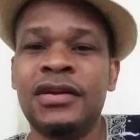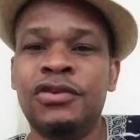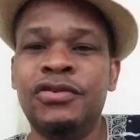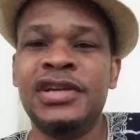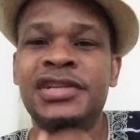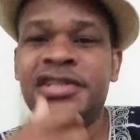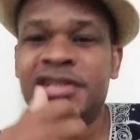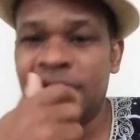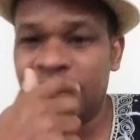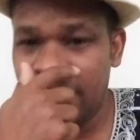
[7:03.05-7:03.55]

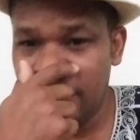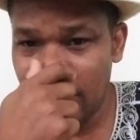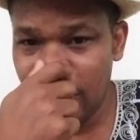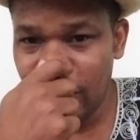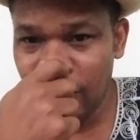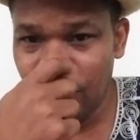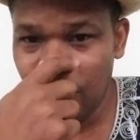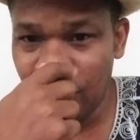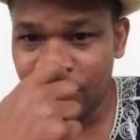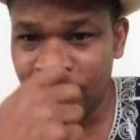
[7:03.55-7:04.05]
Christian
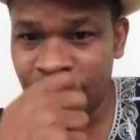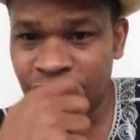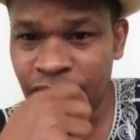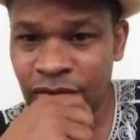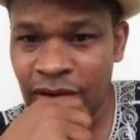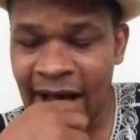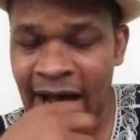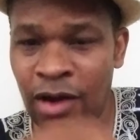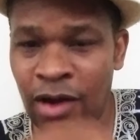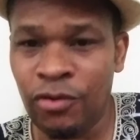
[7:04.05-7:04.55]
would
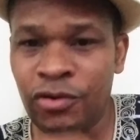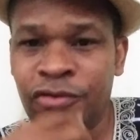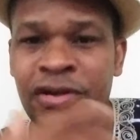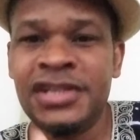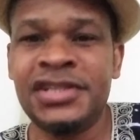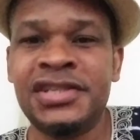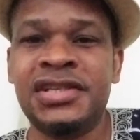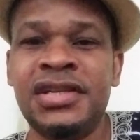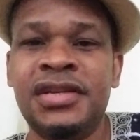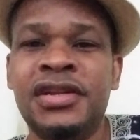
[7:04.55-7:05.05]

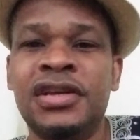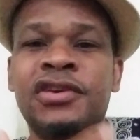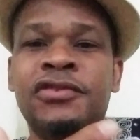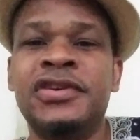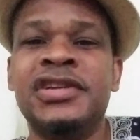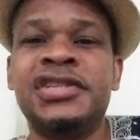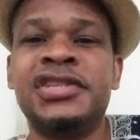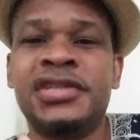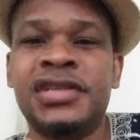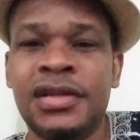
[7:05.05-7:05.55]
out-Christian the
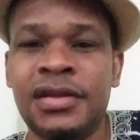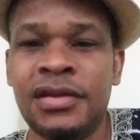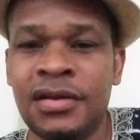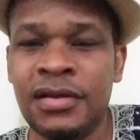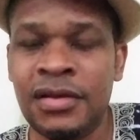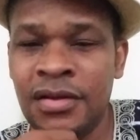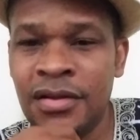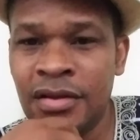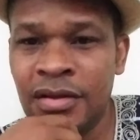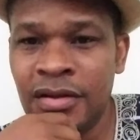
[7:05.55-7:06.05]
Christian.
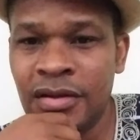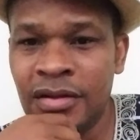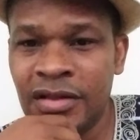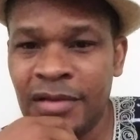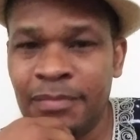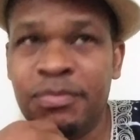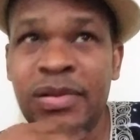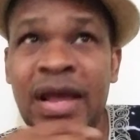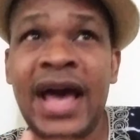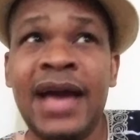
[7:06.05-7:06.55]

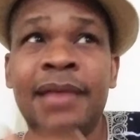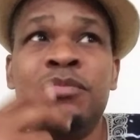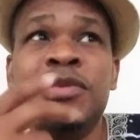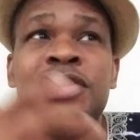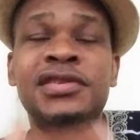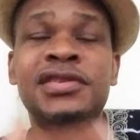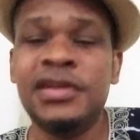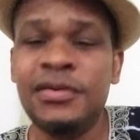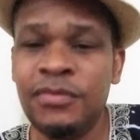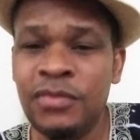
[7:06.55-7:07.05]
The black
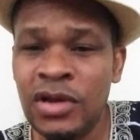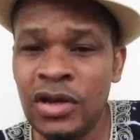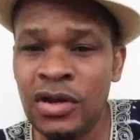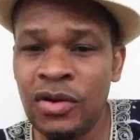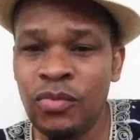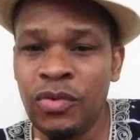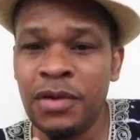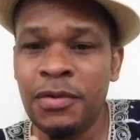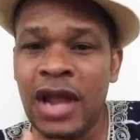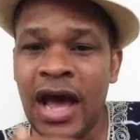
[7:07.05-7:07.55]
Muslim
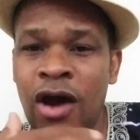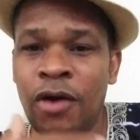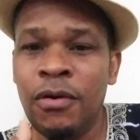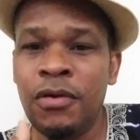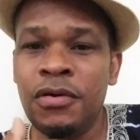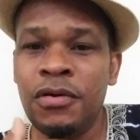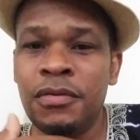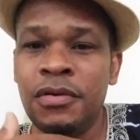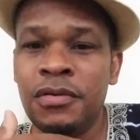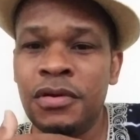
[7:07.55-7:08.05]
would
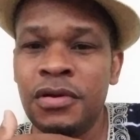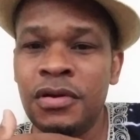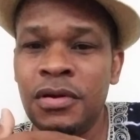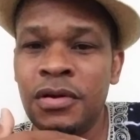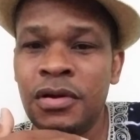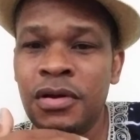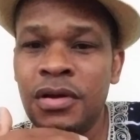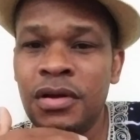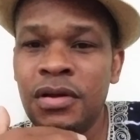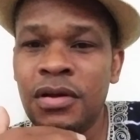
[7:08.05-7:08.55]

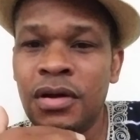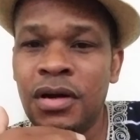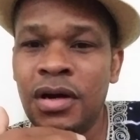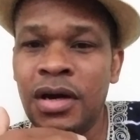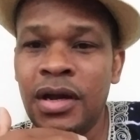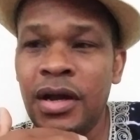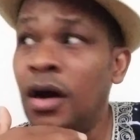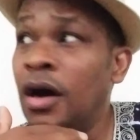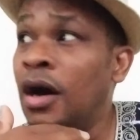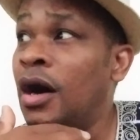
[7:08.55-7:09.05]

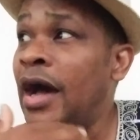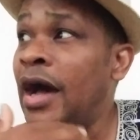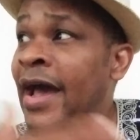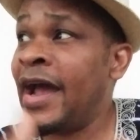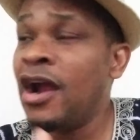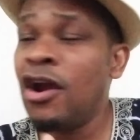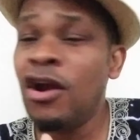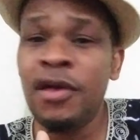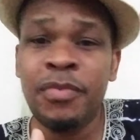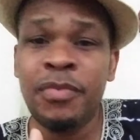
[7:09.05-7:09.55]

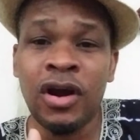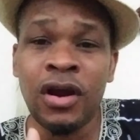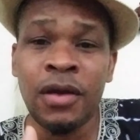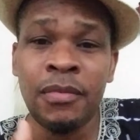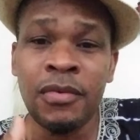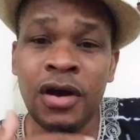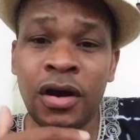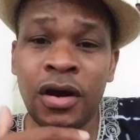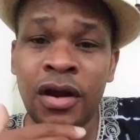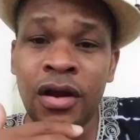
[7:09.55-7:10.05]
out-Arab
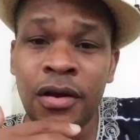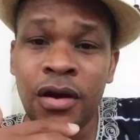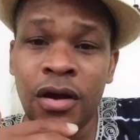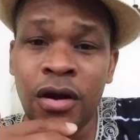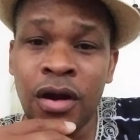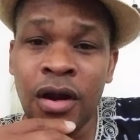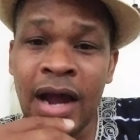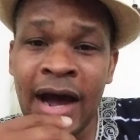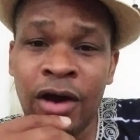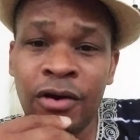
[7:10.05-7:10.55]
or
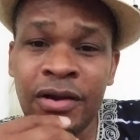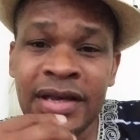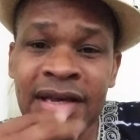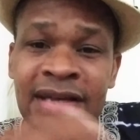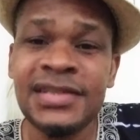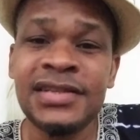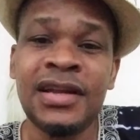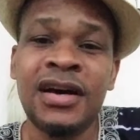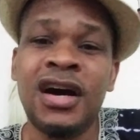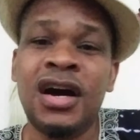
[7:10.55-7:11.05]

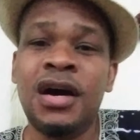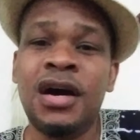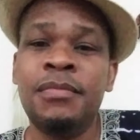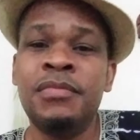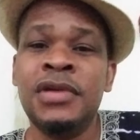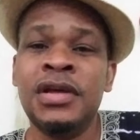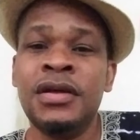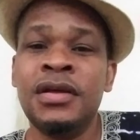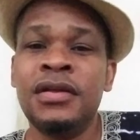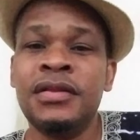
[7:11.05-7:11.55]

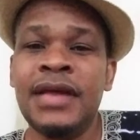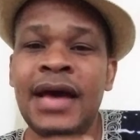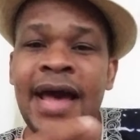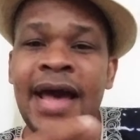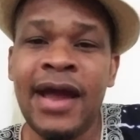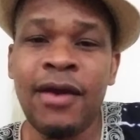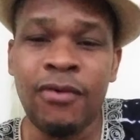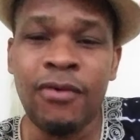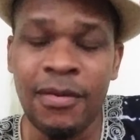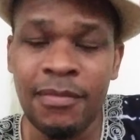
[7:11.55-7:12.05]
out-Islam the
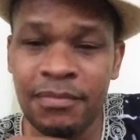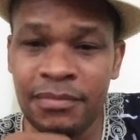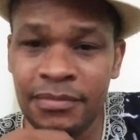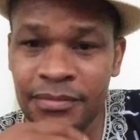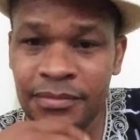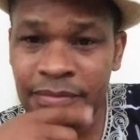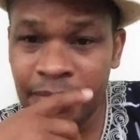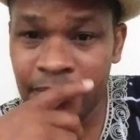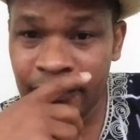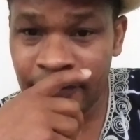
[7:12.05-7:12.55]
Arab.
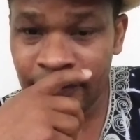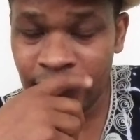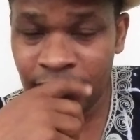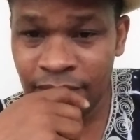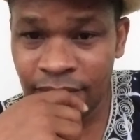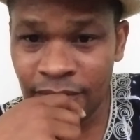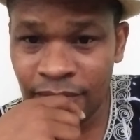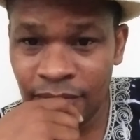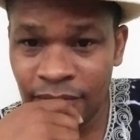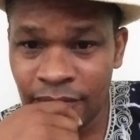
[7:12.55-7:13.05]

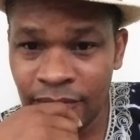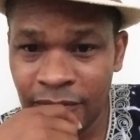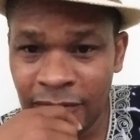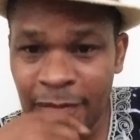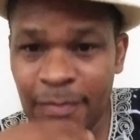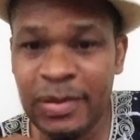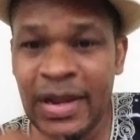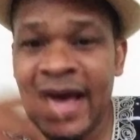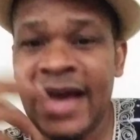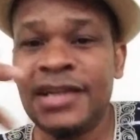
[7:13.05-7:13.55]

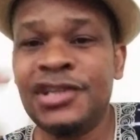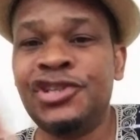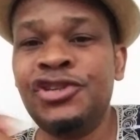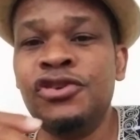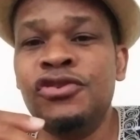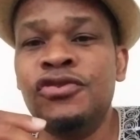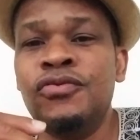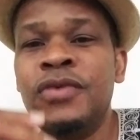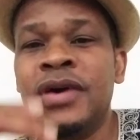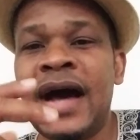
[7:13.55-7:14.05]
The black
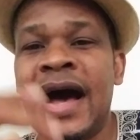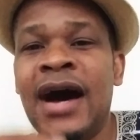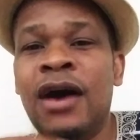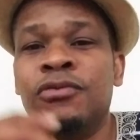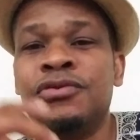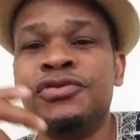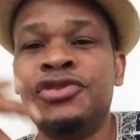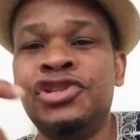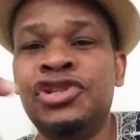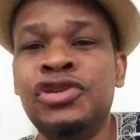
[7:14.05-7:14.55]
Jew would
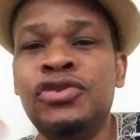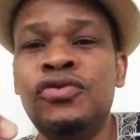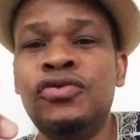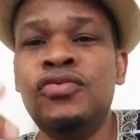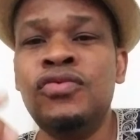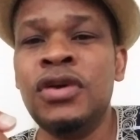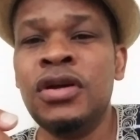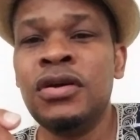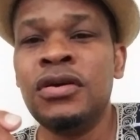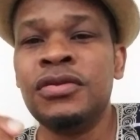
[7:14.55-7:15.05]

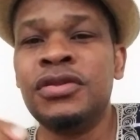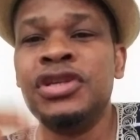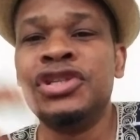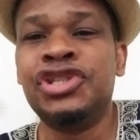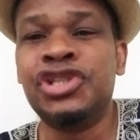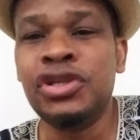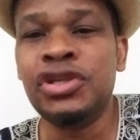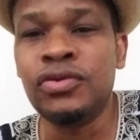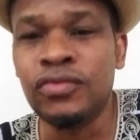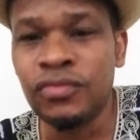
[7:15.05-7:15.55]
out-Jew,
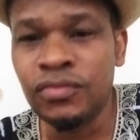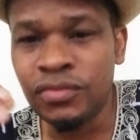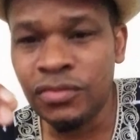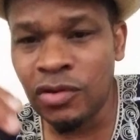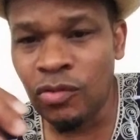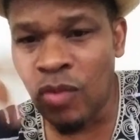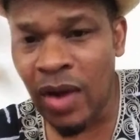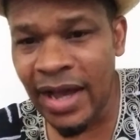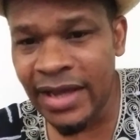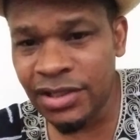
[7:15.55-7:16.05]
the
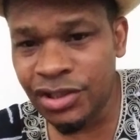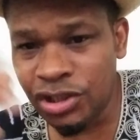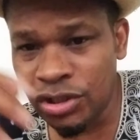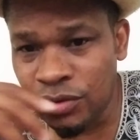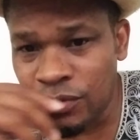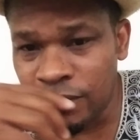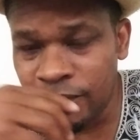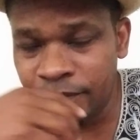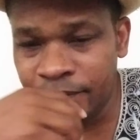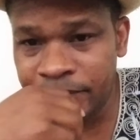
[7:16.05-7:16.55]
white Jew.